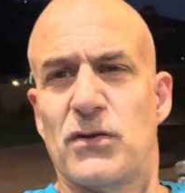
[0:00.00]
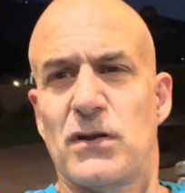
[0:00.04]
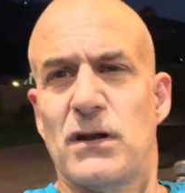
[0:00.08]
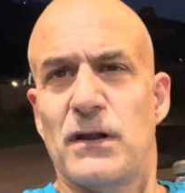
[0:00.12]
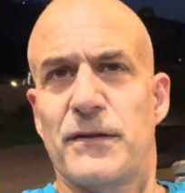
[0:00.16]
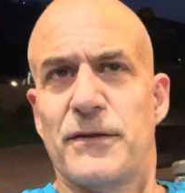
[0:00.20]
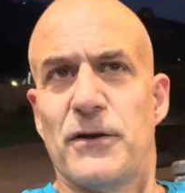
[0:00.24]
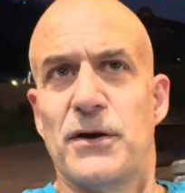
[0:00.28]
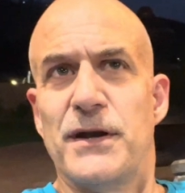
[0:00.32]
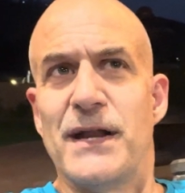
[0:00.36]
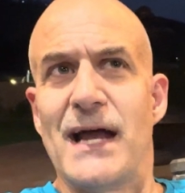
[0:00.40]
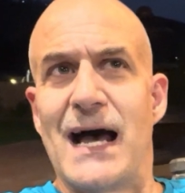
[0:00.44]

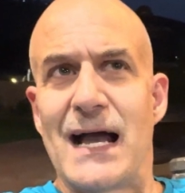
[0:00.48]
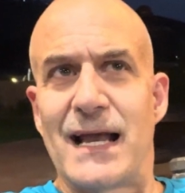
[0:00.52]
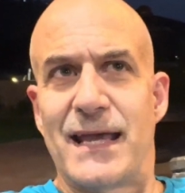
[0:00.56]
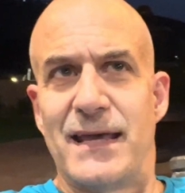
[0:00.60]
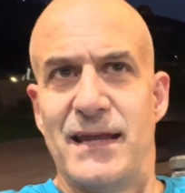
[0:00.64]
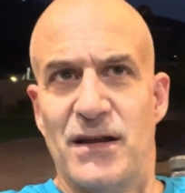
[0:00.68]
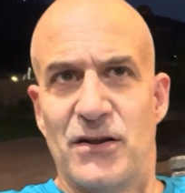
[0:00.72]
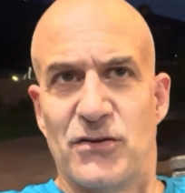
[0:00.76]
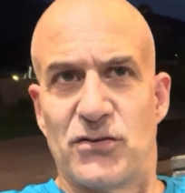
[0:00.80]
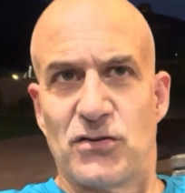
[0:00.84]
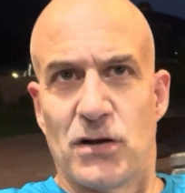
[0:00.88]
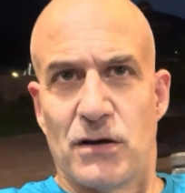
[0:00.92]
they're not
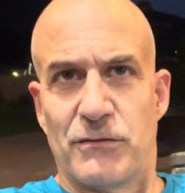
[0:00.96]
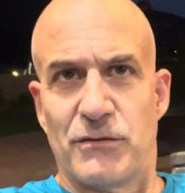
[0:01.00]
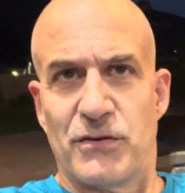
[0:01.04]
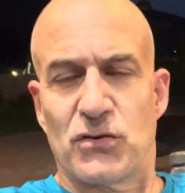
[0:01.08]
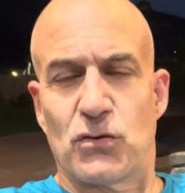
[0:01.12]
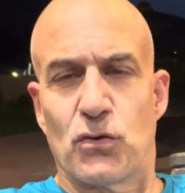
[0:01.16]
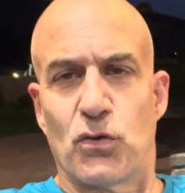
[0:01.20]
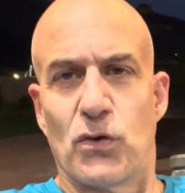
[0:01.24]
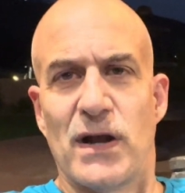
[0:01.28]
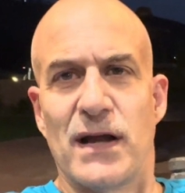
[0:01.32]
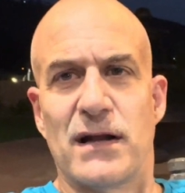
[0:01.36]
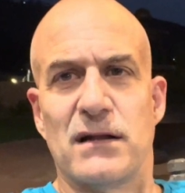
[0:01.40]
getting
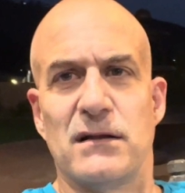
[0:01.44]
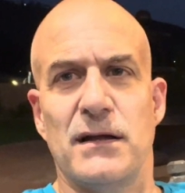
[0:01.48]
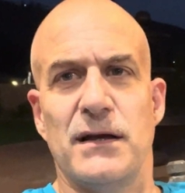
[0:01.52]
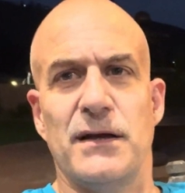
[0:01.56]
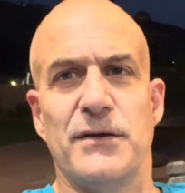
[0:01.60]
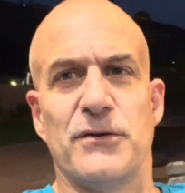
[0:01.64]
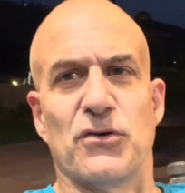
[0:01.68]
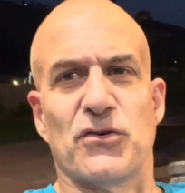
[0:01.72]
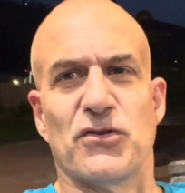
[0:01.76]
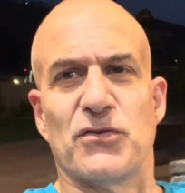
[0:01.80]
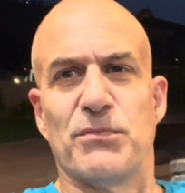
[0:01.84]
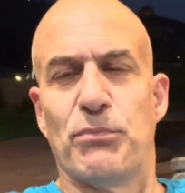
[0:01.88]
service
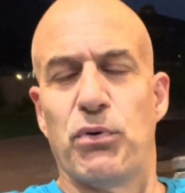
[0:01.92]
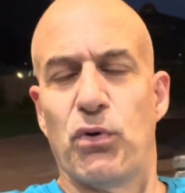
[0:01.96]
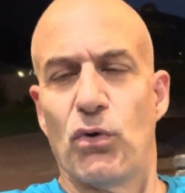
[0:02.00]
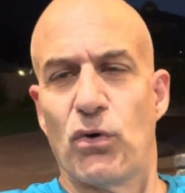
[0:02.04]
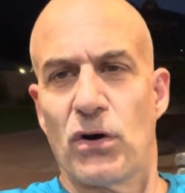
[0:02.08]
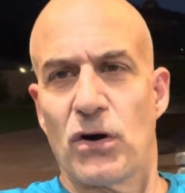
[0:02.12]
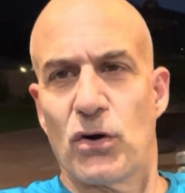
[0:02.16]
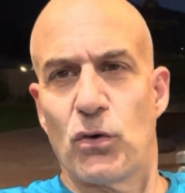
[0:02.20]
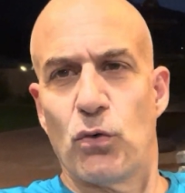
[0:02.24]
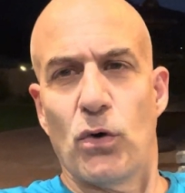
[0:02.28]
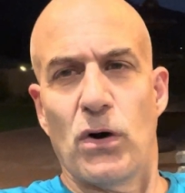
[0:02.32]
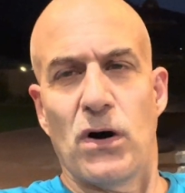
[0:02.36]
correctly. There's
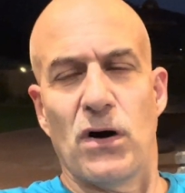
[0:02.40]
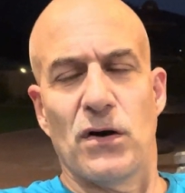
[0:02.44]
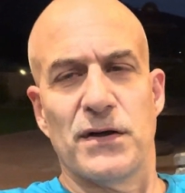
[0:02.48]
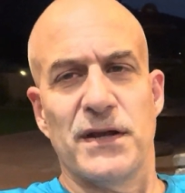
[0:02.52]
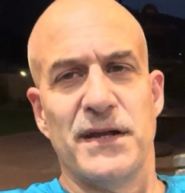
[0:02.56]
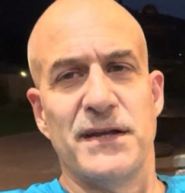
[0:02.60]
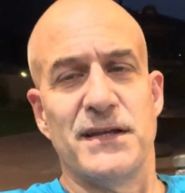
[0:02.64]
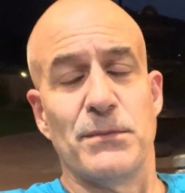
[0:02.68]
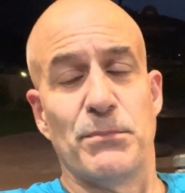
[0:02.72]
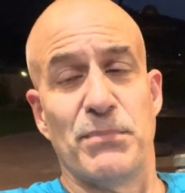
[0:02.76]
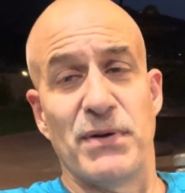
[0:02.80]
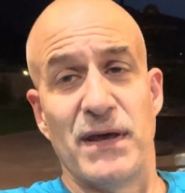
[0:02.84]
poor
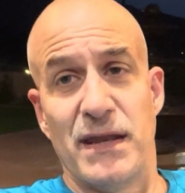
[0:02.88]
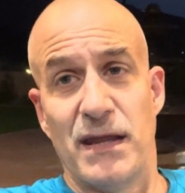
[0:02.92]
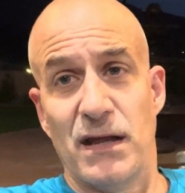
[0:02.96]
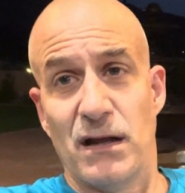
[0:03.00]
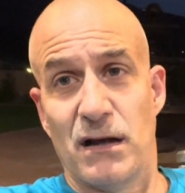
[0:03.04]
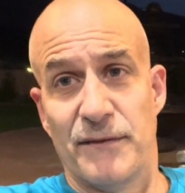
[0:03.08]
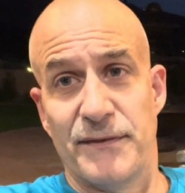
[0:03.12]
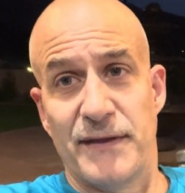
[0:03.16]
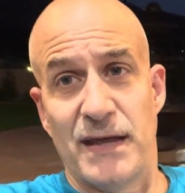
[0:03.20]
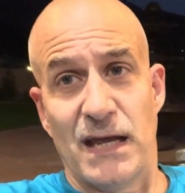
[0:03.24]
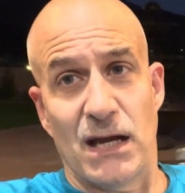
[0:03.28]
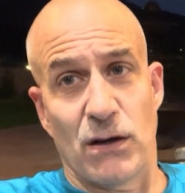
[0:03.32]
quality,
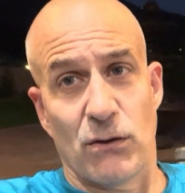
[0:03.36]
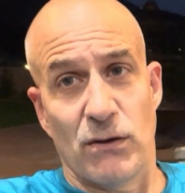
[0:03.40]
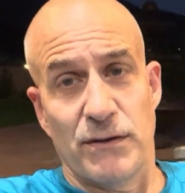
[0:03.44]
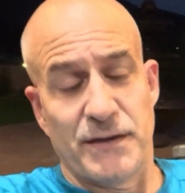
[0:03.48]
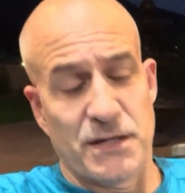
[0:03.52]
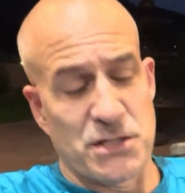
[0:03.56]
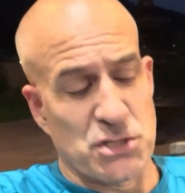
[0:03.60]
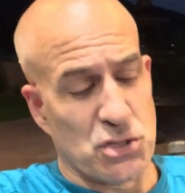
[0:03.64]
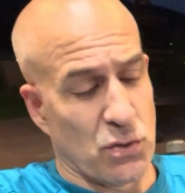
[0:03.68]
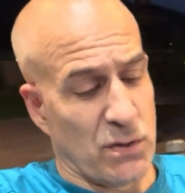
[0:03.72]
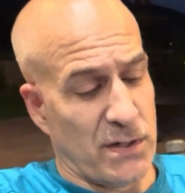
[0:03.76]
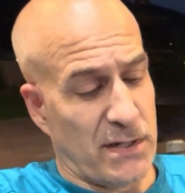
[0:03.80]
depending on the area
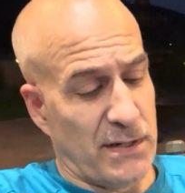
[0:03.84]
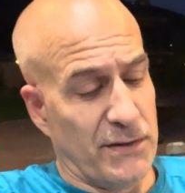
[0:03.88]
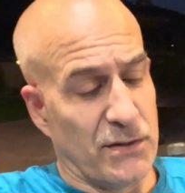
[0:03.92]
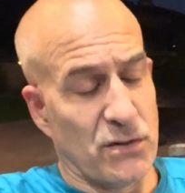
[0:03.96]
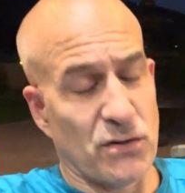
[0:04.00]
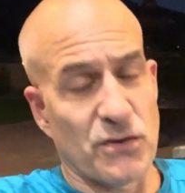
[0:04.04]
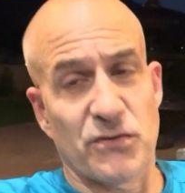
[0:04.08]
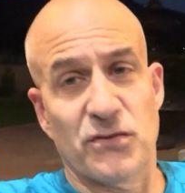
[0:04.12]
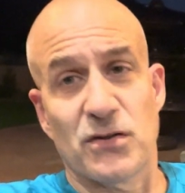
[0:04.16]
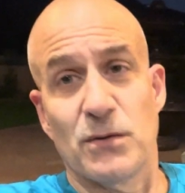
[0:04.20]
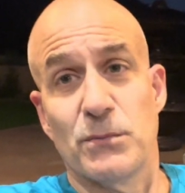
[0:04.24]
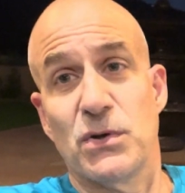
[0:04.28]
that you're in.
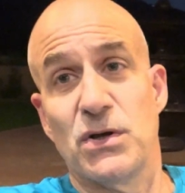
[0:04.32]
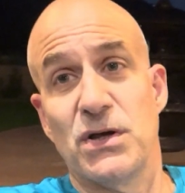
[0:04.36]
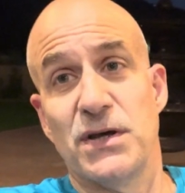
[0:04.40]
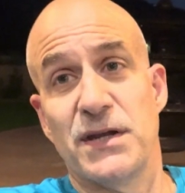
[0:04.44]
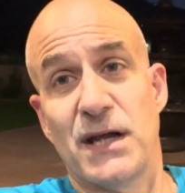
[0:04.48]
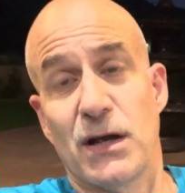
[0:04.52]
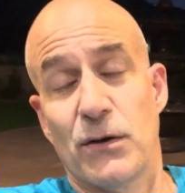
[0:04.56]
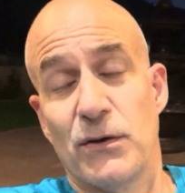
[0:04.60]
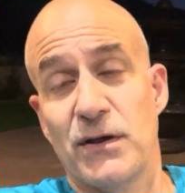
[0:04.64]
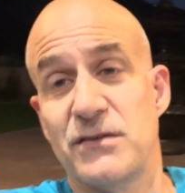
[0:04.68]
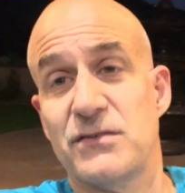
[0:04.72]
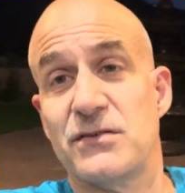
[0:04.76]
There's some
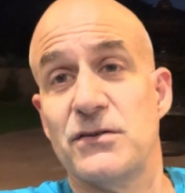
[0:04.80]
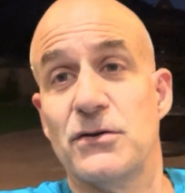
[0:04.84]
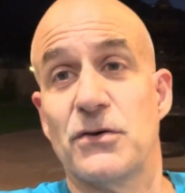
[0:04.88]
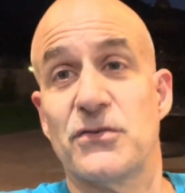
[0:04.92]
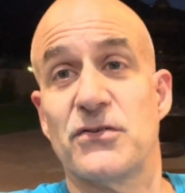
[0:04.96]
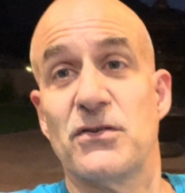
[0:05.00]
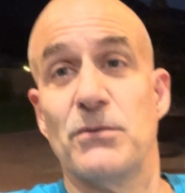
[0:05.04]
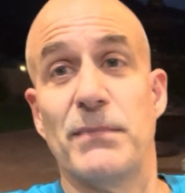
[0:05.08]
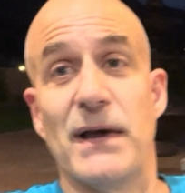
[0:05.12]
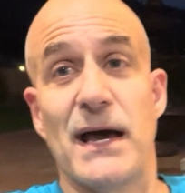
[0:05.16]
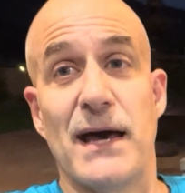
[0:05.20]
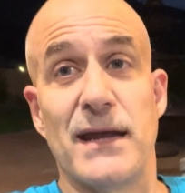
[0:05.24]
good areas and
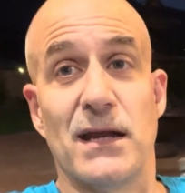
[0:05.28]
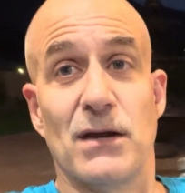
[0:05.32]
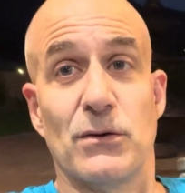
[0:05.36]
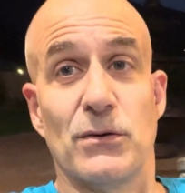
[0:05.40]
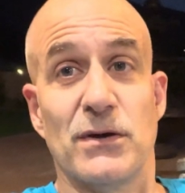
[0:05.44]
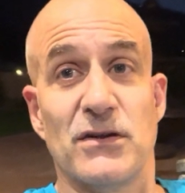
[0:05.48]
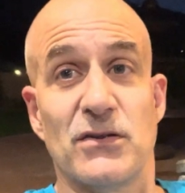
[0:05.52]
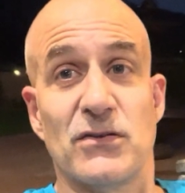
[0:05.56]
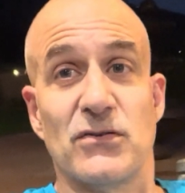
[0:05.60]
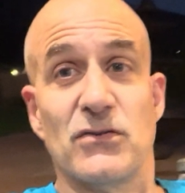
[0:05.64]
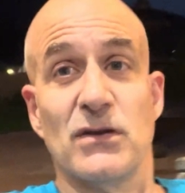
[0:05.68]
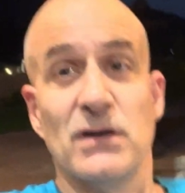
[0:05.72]
there's some bad
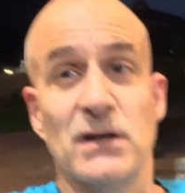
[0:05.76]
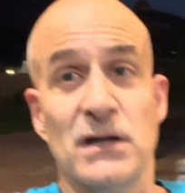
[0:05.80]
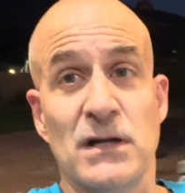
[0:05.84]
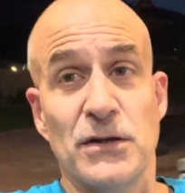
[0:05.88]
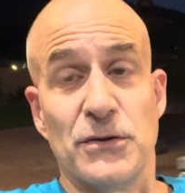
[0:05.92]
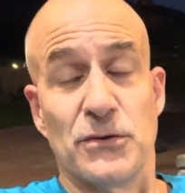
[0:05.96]
areas.